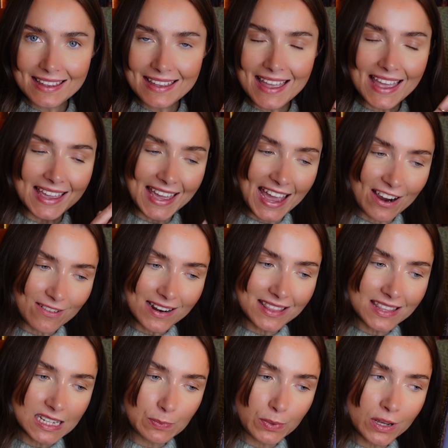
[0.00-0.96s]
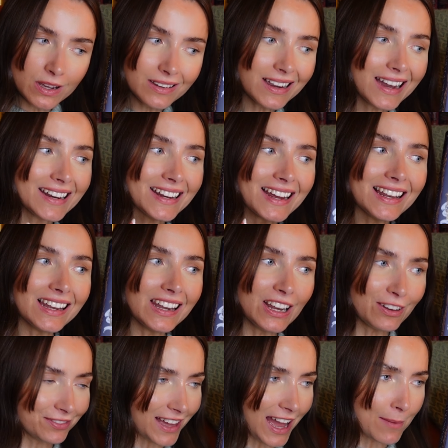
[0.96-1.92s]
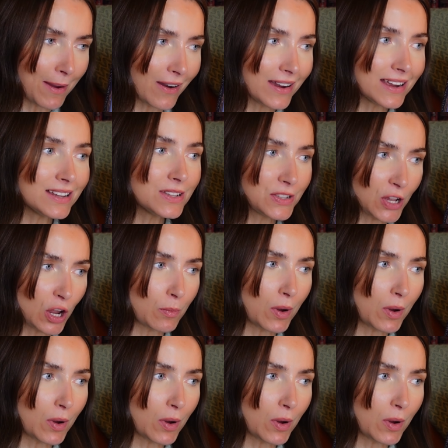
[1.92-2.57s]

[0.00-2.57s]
It carried this book and I love that about it so